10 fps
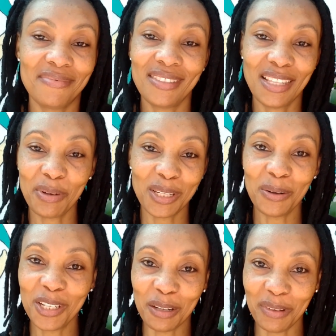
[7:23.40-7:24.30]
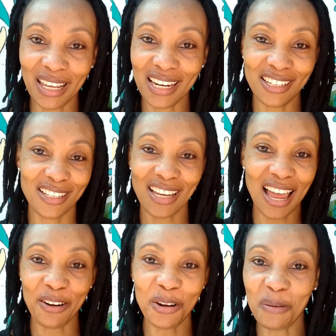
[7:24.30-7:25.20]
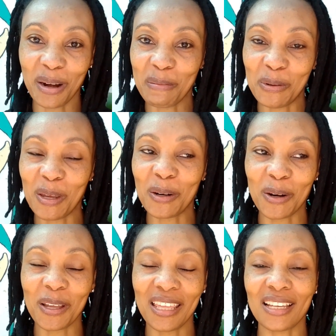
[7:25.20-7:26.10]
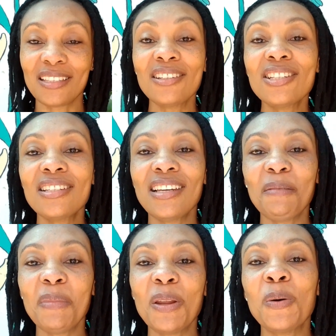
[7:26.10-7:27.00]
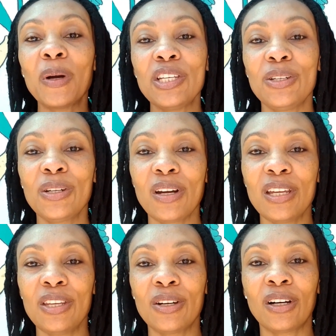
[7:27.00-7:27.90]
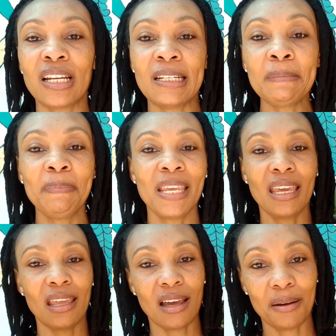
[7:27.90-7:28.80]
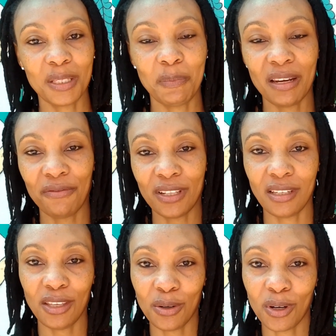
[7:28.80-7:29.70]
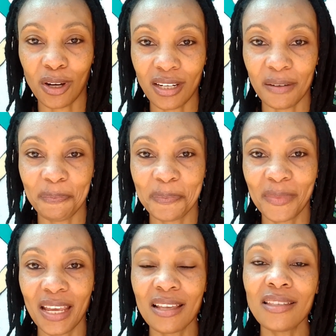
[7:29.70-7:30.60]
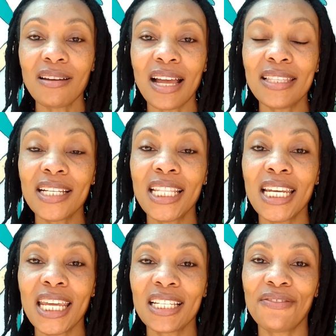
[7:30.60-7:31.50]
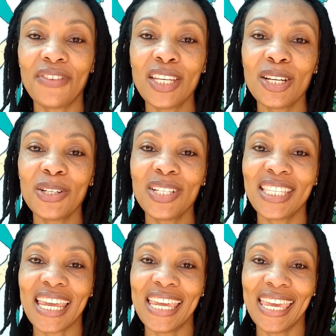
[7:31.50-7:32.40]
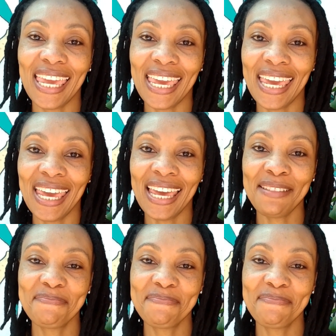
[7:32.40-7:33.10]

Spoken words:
there was no germination, so I don't know what I'm doing wrong there. So just let me know what you're growing in your garden and how it's benefiting your garden. So until the next video, take care.